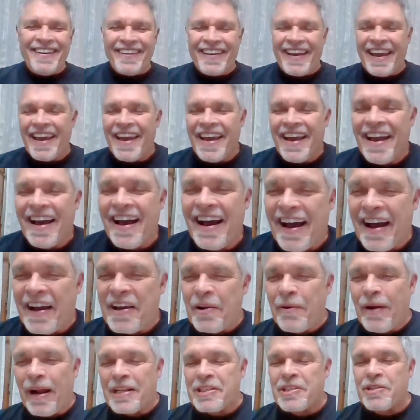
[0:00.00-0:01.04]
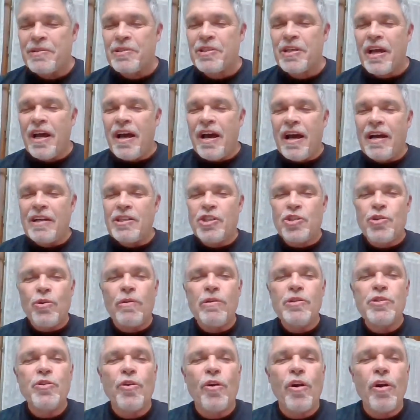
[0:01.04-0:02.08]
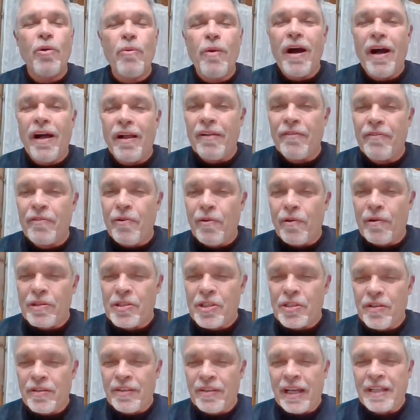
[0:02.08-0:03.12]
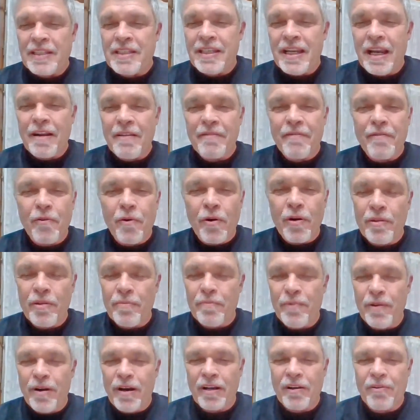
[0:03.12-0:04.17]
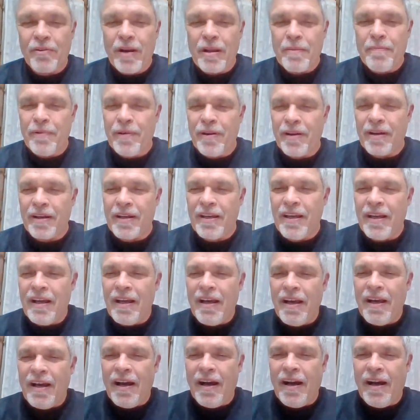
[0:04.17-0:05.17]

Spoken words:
Okay, your answers. George Orwell, of course, 1984, the book, great book.